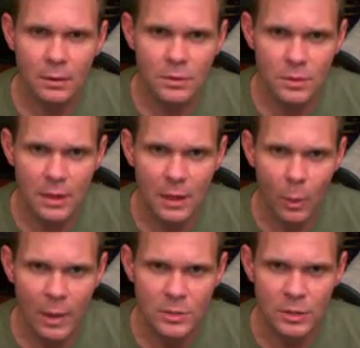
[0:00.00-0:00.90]
to the
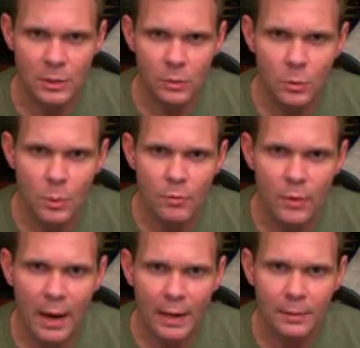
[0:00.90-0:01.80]
equation, we've
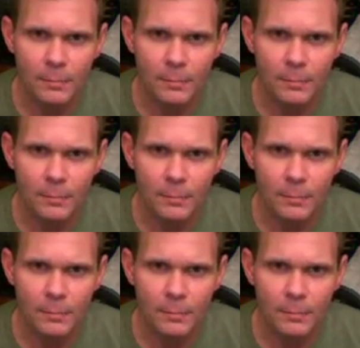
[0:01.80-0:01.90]
got